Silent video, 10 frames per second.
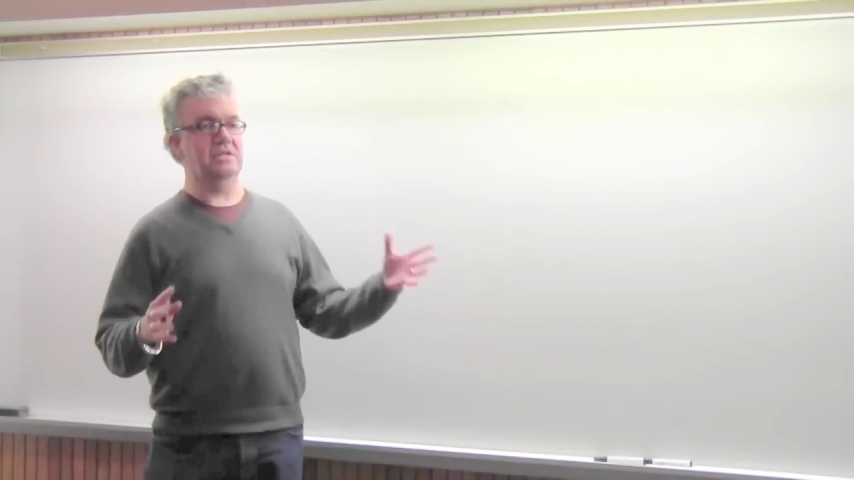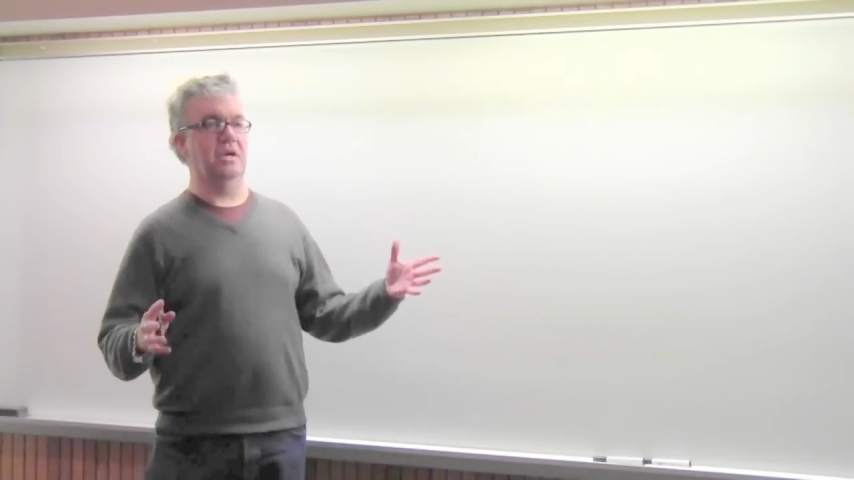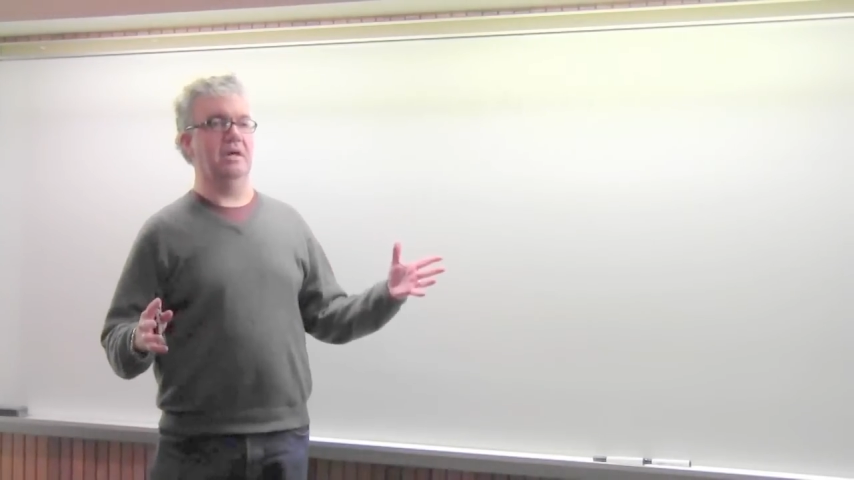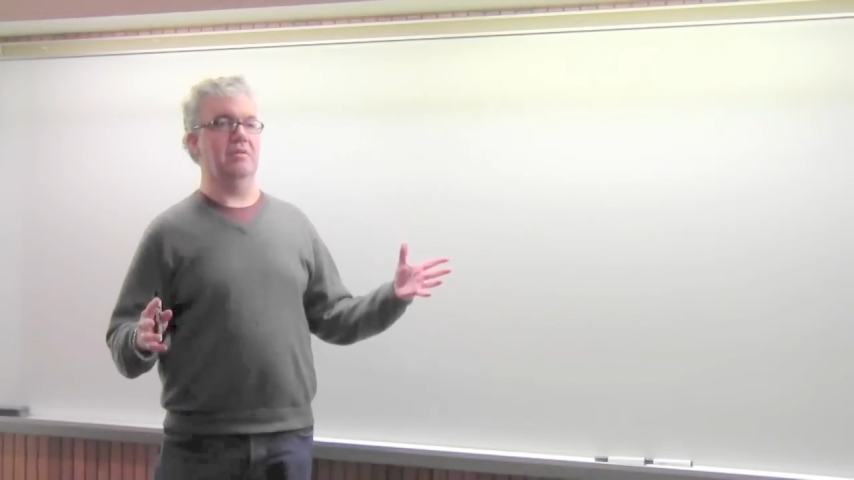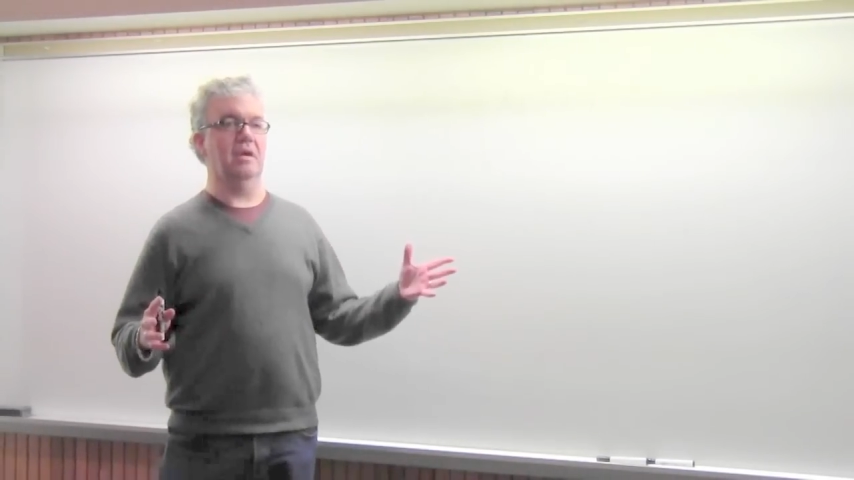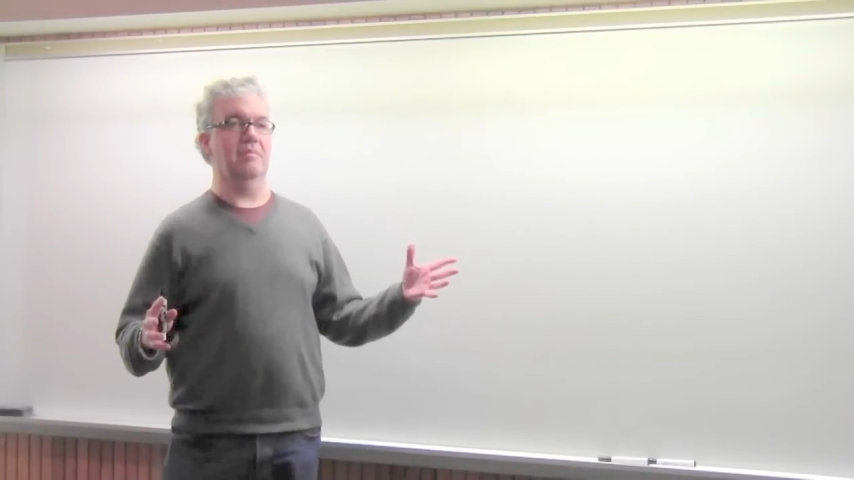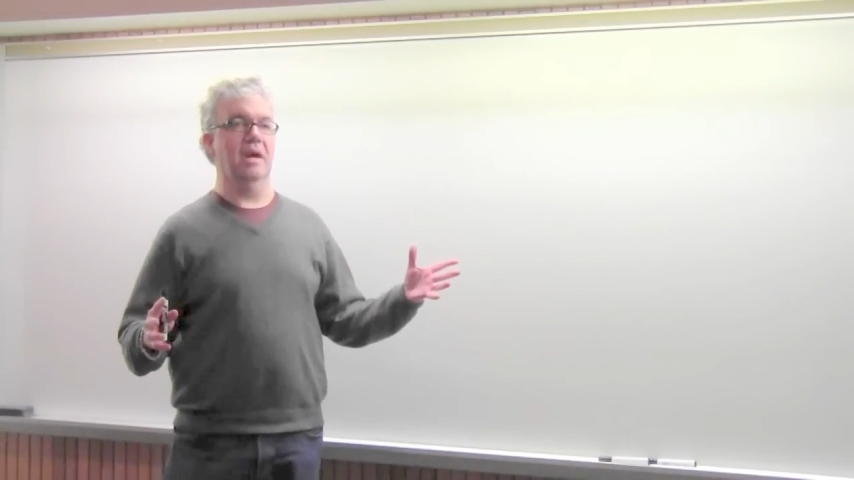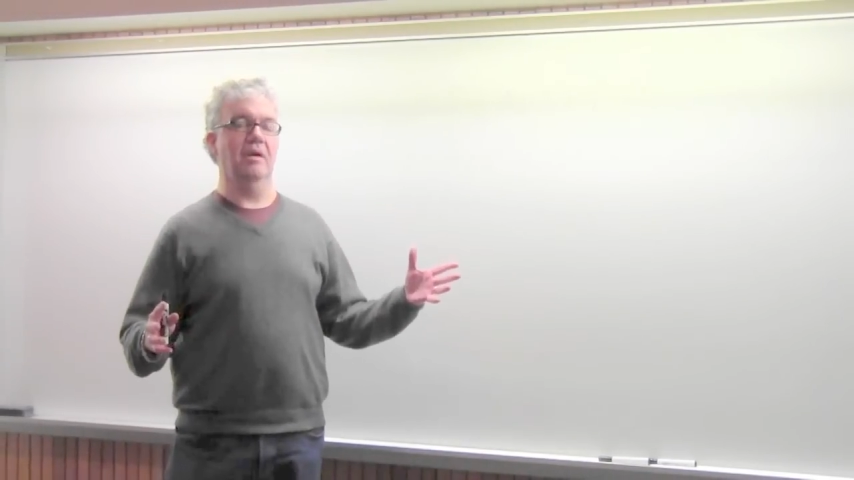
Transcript: that's all I think